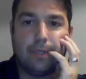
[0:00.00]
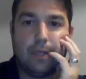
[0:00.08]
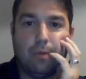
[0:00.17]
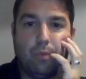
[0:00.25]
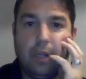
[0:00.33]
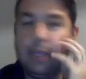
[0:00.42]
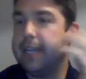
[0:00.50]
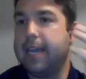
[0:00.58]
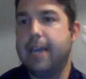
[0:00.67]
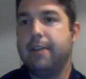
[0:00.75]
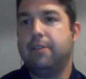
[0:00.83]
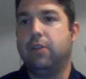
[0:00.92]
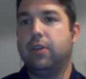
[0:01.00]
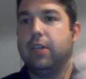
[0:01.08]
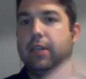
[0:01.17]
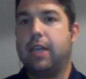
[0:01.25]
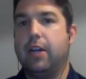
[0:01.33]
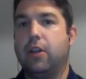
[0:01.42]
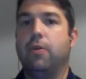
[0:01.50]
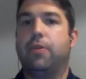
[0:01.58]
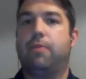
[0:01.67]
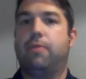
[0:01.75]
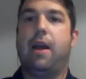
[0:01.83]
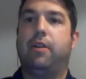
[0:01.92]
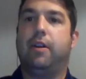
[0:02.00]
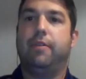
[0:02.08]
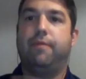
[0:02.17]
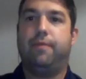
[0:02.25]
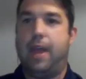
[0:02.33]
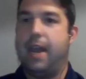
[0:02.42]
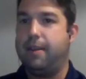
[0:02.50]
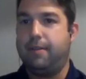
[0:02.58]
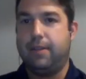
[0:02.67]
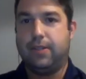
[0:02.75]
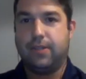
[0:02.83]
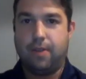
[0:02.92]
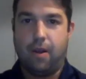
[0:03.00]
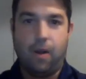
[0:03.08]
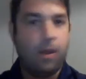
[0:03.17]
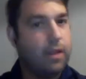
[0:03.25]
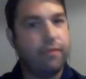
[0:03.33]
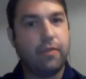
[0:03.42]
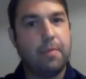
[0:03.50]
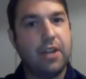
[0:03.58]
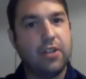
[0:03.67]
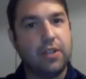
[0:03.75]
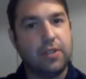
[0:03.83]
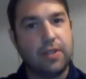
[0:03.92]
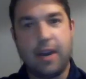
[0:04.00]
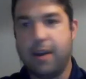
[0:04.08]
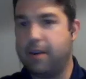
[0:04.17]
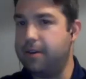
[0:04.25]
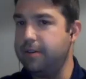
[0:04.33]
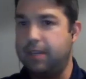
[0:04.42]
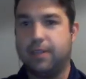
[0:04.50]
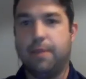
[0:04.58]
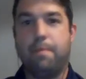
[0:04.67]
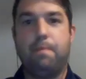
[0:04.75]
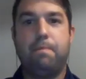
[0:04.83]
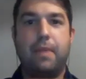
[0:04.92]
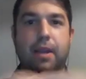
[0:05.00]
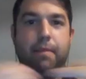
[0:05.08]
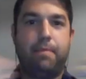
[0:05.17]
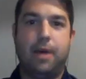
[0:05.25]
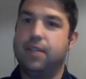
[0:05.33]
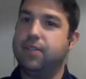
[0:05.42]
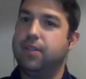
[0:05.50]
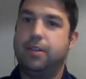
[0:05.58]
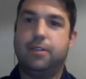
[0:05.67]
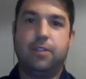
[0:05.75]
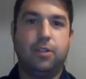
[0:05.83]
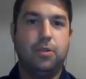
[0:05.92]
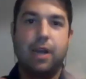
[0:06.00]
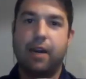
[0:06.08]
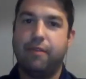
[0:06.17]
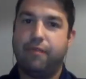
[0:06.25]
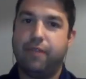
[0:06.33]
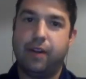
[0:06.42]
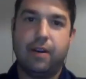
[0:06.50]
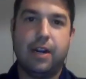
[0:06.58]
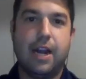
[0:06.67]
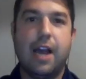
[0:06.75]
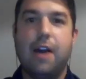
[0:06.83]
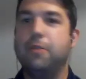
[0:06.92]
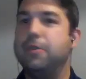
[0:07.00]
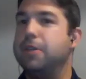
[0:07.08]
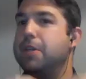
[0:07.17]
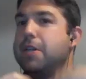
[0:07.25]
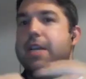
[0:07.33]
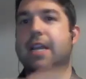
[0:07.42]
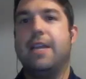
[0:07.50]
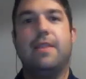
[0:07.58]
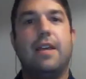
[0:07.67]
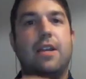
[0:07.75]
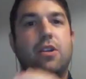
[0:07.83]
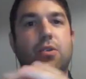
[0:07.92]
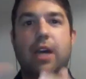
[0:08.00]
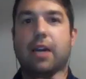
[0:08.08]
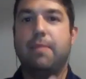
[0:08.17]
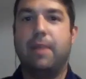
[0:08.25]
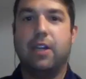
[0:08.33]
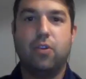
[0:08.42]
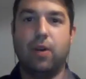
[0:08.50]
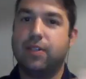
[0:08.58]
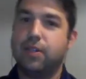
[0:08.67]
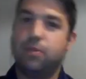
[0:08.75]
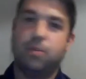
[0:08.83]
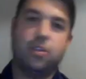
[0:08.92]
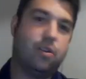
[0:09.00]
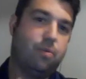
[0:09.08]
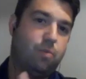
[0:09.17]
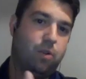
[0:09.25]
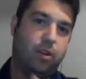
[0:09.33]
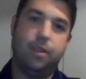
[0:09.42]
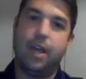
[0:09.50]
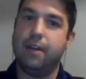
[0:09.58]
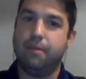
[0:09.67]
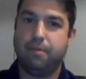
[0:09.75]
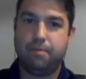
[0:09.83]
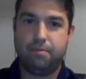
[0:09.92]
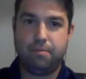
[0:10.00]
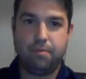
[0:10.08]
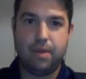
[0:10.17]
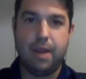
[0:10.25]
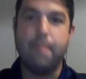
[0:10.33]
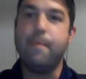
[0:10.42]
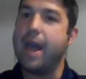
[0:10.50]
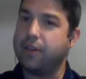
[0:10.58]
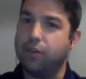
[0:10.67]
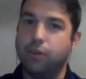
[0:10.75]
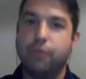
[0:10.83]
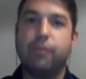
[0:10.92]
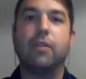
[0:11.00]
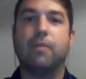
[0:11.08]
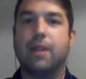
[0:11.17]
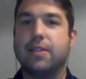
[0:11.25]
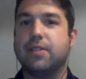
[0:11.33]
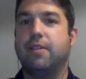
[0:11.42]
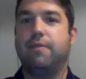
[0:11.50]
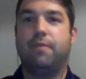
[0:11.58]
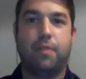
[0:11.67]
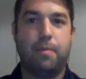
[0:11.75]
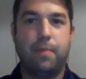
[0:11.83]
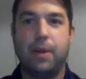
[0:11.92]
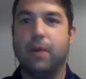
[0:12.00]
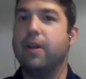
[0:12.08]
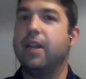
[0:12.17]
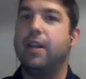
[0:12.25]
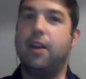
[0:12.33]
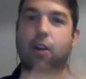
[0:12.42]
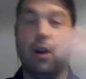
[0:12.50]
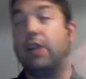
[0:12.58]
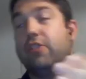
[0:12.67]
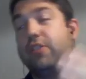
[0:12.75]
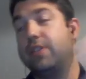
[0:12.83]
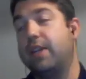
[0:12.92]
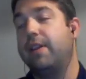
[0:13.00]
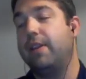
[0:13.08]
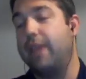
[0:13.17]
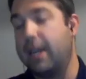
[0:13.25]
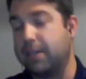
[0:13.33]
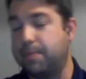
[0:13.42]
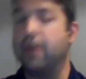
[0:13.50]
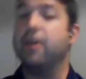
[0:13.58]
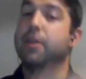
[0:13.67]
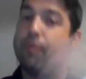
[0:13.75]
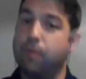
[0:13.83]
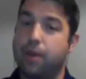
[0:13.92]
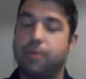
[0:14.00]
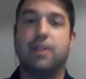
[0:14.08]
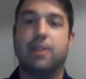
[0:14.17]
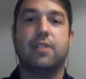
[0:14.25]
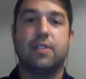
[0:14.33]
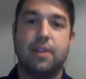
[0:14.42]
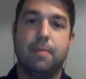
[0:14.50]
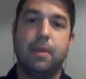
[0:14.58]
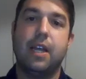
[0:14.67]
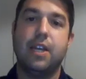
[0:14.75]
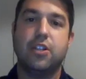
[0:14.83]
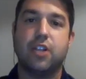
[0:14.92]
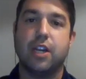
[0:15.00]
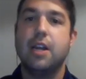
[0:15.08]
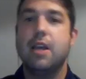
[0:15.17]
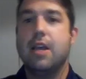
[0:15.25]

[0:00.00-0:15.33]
really, again, you could kind of go with the route of, hey, it's all the information's there. It's a big puzzle. You got to figure it out. And then you got to make choices, which will then impact you for the rest of the period, or I should say next period and throughout the rest of the simulation.